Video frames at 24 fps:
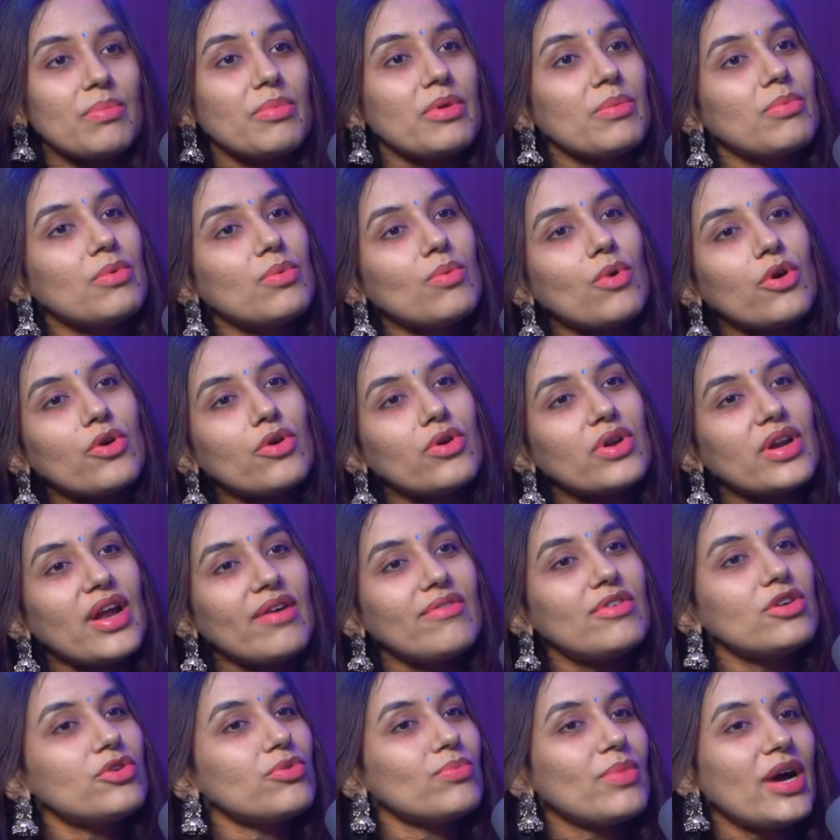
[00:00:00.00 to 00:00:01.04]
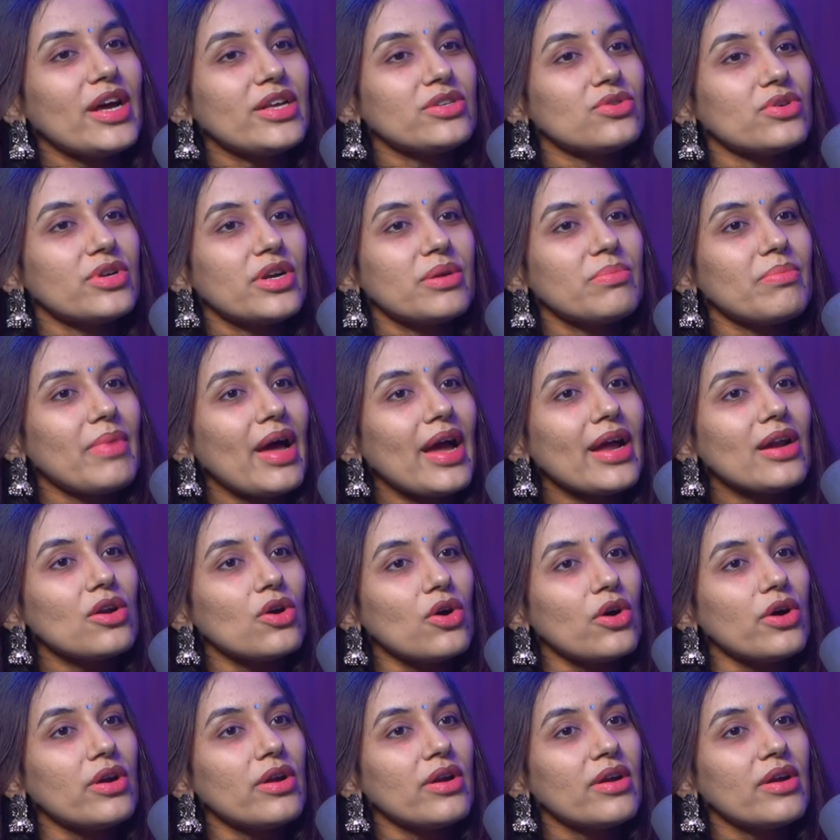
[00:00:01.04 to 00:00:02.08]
People want to travel to Mysore and Bangalore